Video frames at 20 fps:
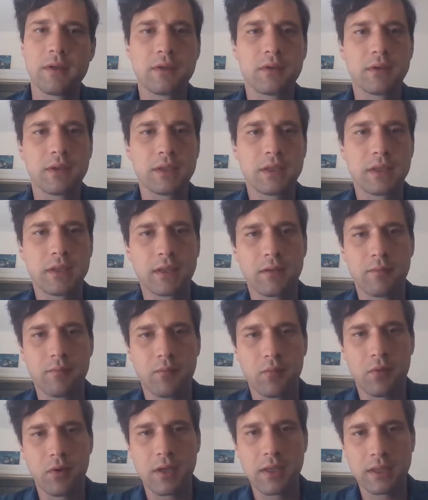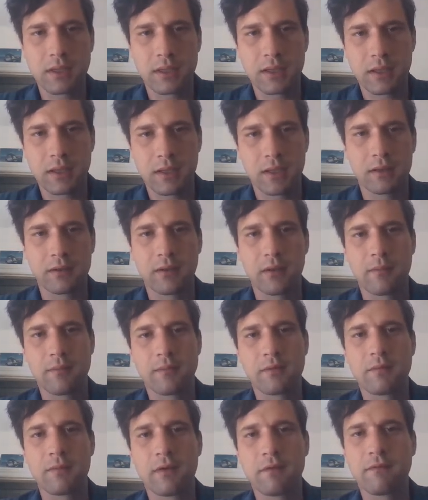so I sent a brazen telegram
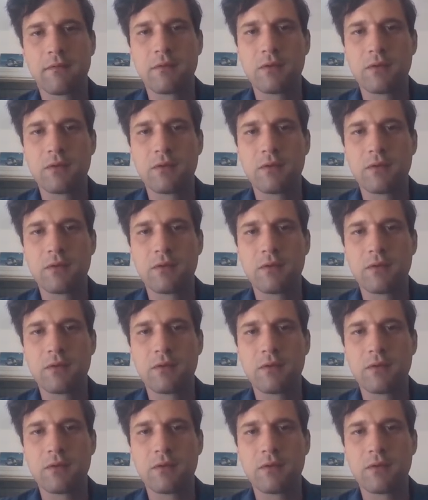to my